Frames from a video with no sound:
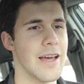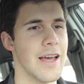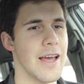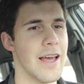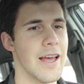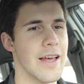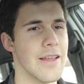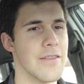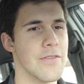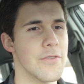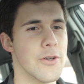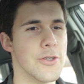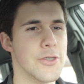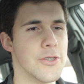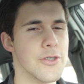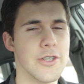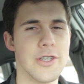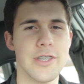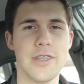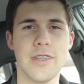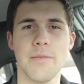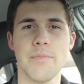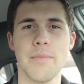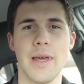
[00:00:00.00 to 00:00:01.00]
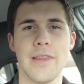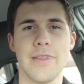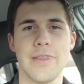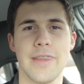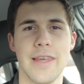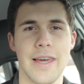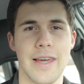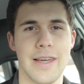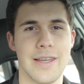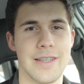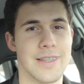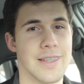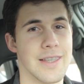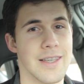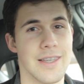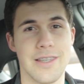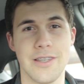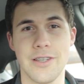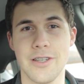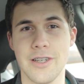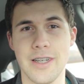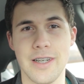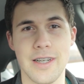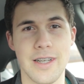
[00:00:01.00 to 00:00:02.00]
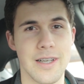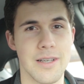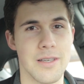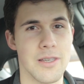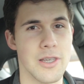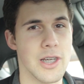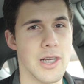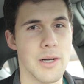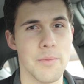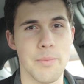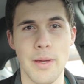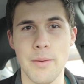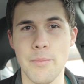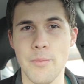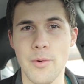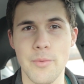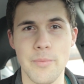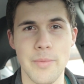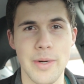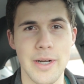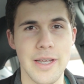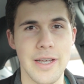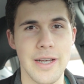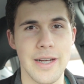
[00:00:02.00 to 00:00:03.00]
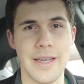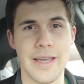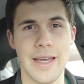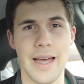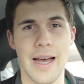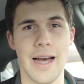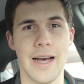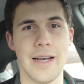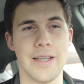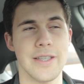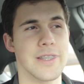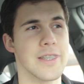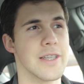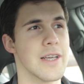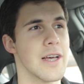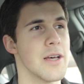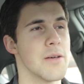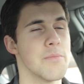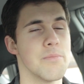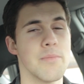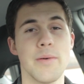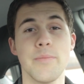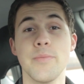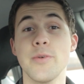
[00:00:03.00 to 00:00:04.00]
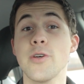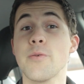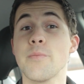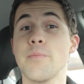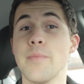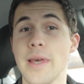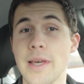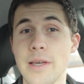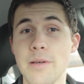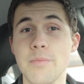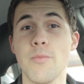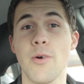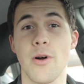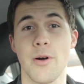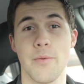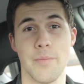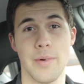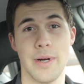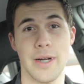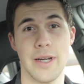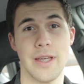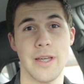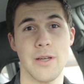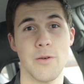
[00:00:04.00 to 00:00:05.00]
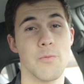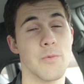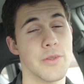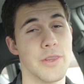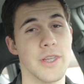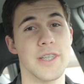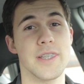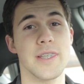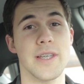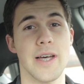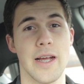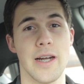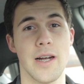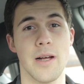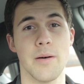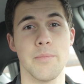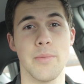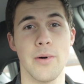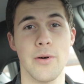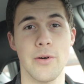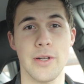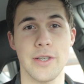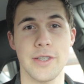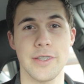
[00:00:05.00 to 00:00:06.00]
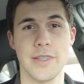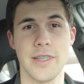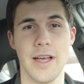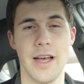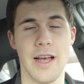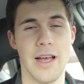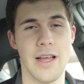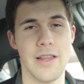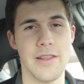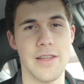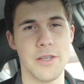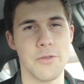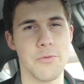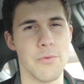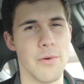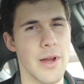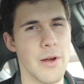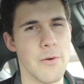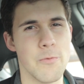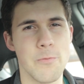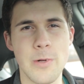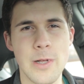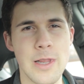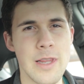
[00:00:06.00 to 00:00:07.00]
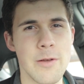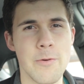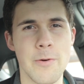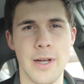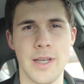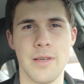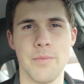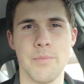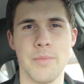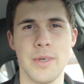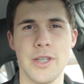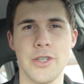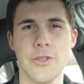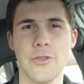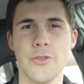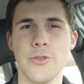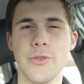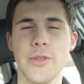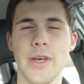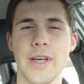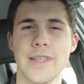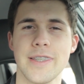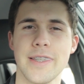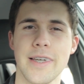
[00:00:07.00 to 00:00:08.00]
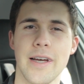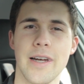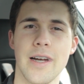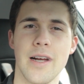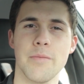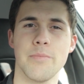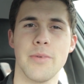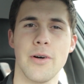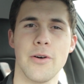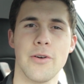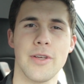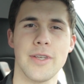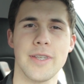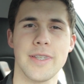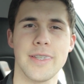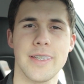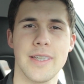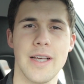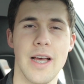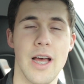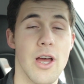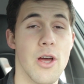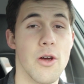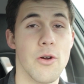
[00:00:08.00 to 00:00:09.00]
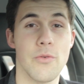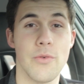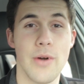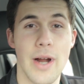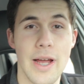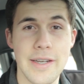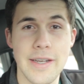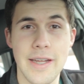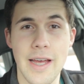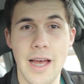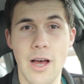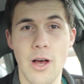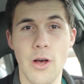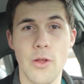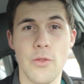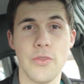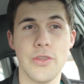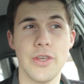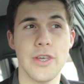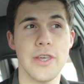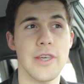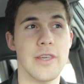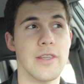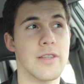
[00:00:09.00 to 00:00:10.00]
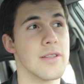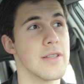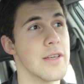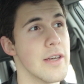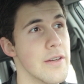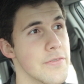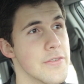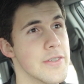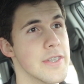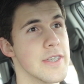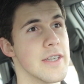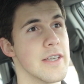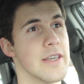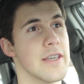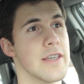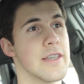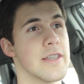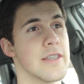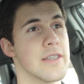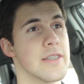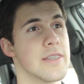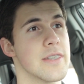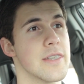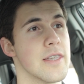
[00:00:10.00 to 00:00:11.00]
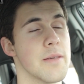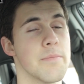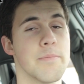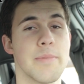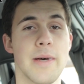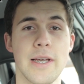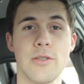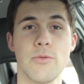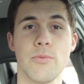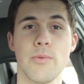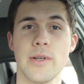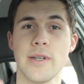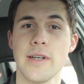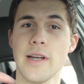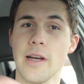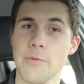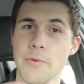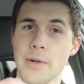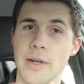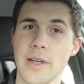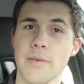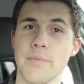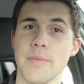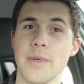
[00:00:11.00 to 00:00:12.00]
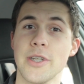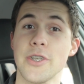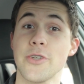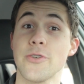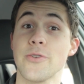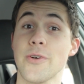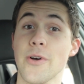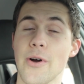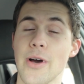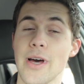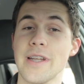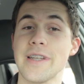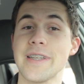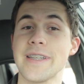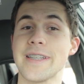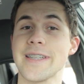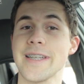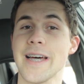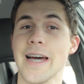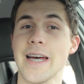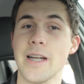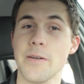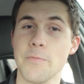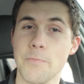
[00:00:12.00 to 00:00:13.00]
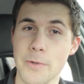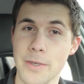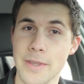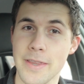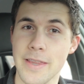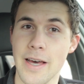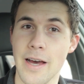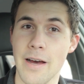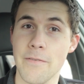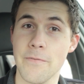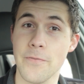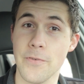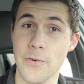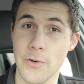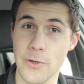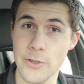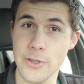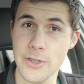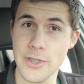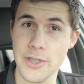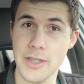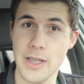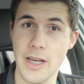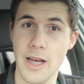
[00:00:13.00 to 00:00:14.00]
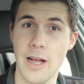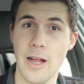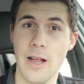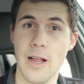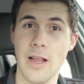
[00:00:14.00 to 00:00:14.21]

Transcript: And those are just the main things. You're gonna pay more money on gas. Maybe you'll make more money with the sign-on bonus. That's why I really recommend you do that sign-on bonus. Right now, the Lyft is the best one. I'd recommend you go ahead and sign up with that first.